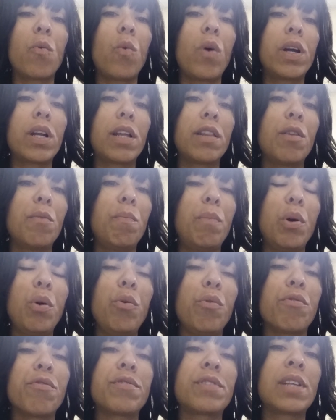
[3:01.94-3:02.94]
one of the
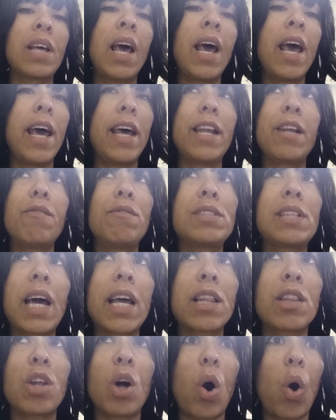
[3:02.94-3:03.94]
booths, and it was
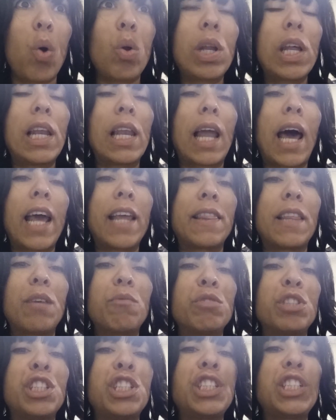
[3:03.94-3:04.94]
like the only light that
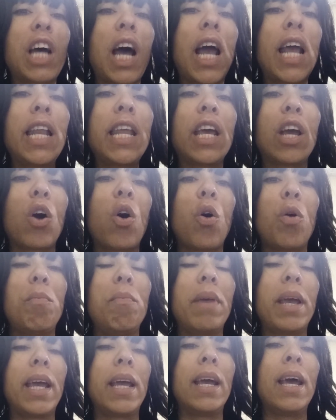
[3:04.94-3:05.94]
was shining on
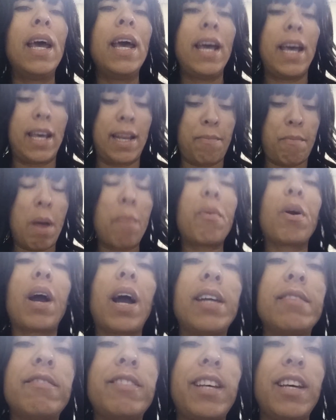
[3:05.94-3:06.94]
me. And remember
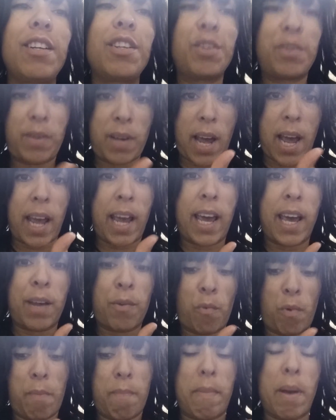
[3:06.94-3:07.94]
I telling you I
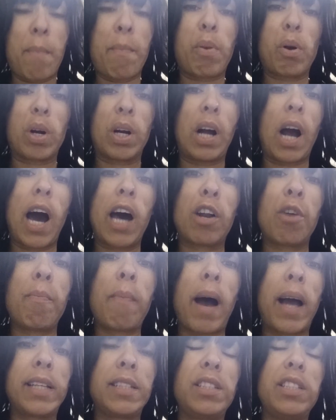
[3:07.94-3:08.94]
had remember God on
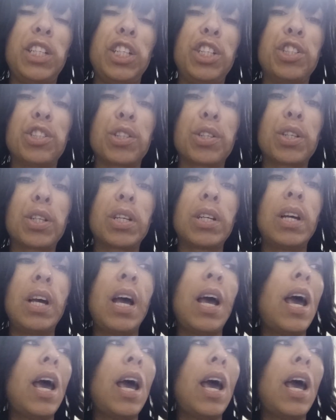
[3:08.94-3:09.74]
my t-shirt?